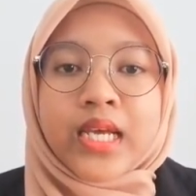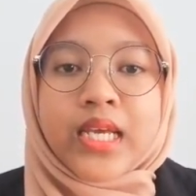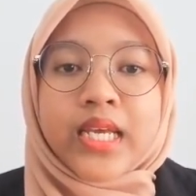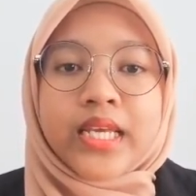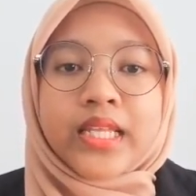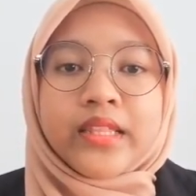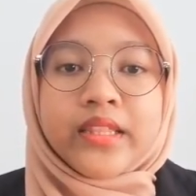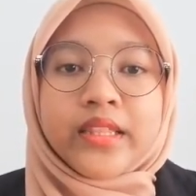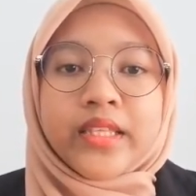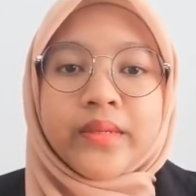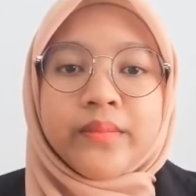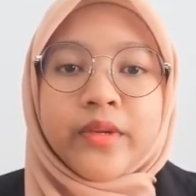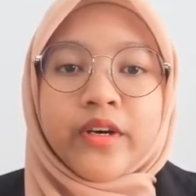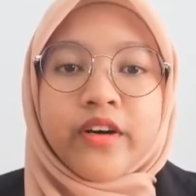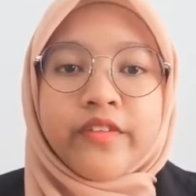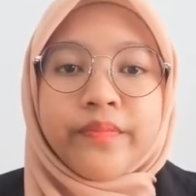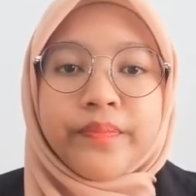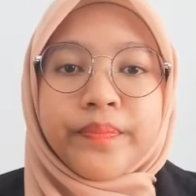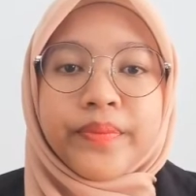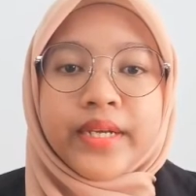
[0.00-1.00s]
In terms
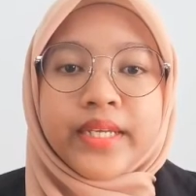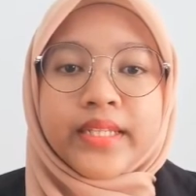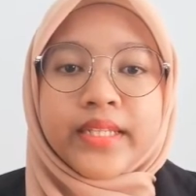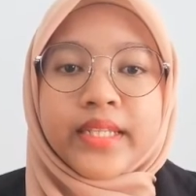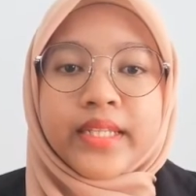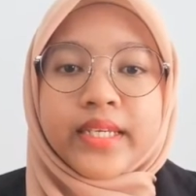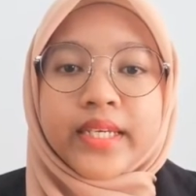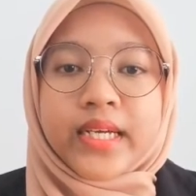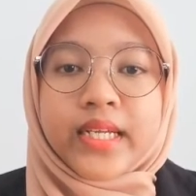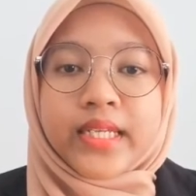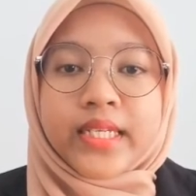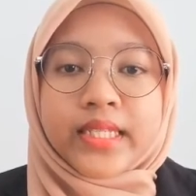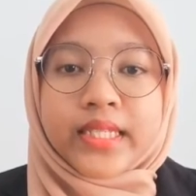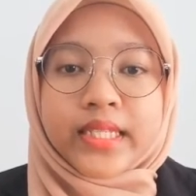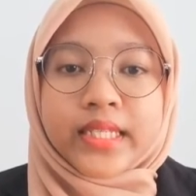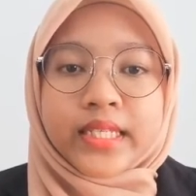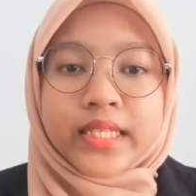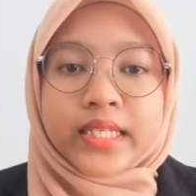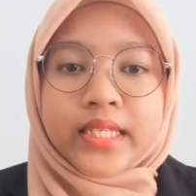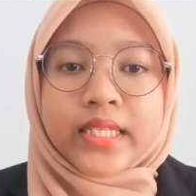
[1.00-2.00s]
of
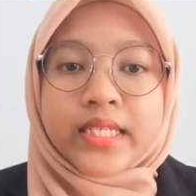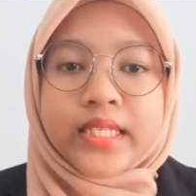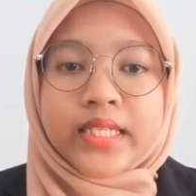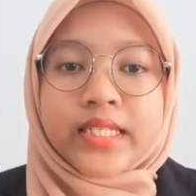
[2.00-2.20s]
practicality,